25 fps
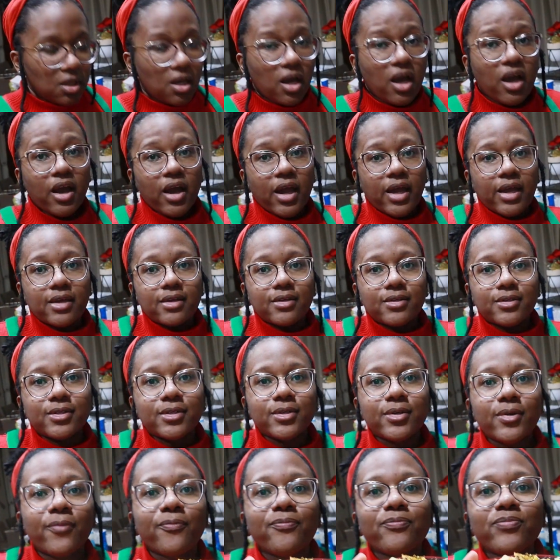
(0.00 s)
Alright,
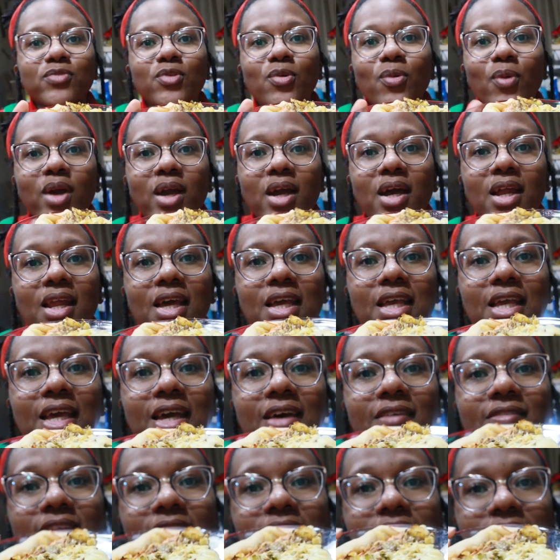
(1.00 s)
we're gonna
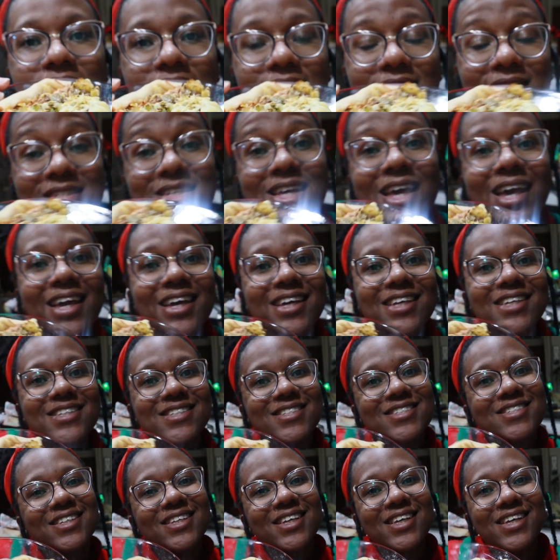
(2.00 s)
give this a
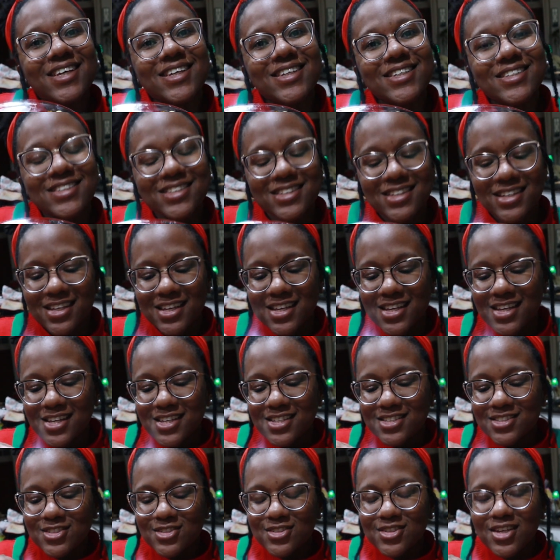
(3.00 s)
taste
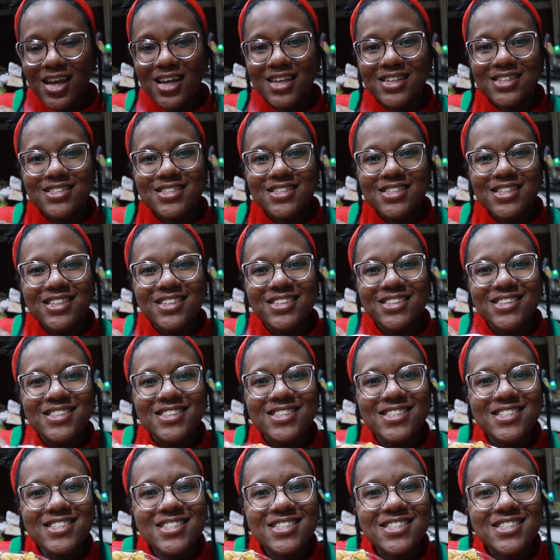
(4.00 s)
so you guys
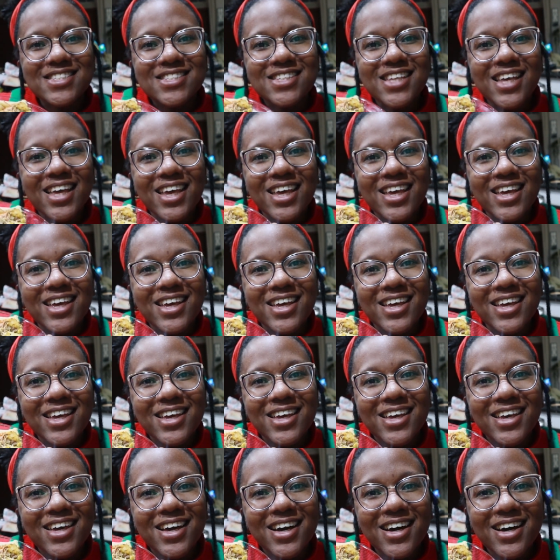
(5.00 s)
can
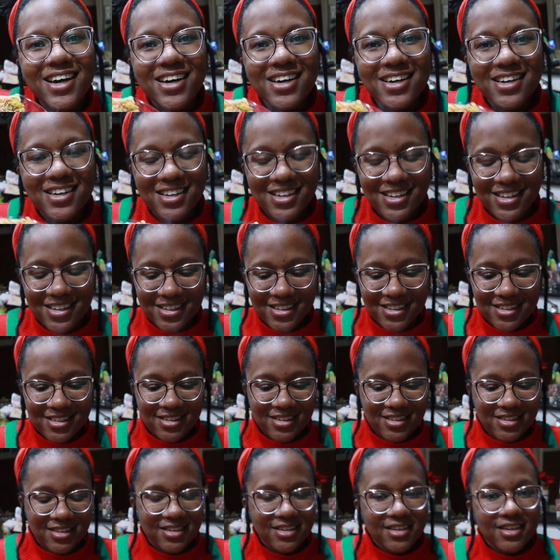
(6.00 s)
see.
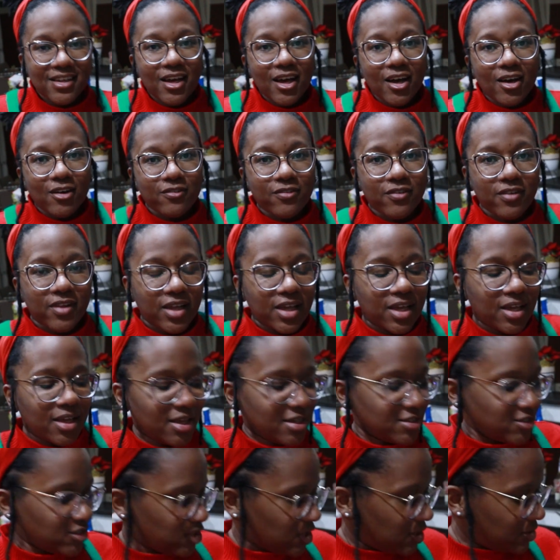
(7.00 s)
Hopefully
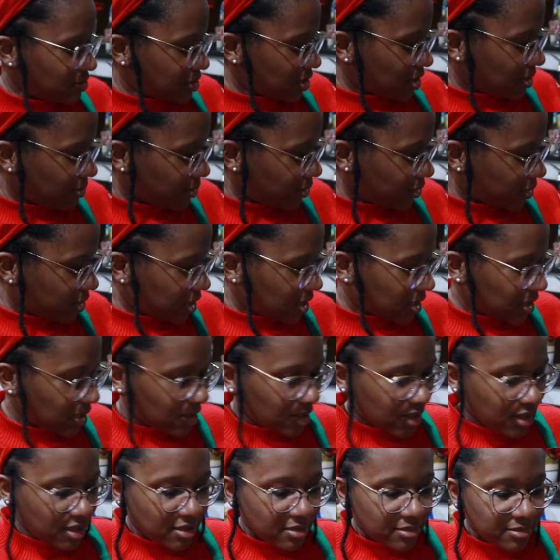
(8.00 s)
it shows up pretty
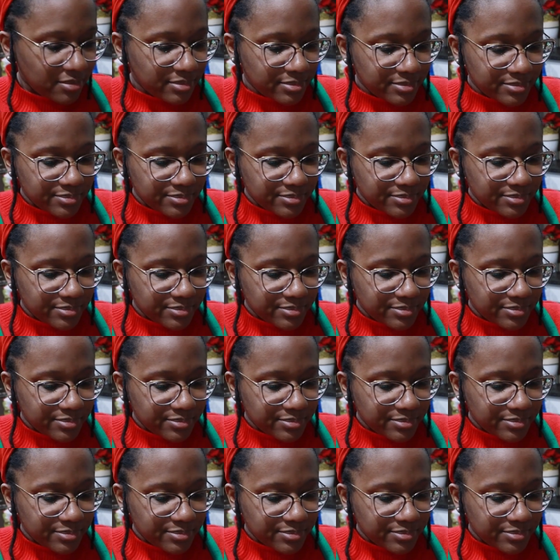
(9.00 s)
good.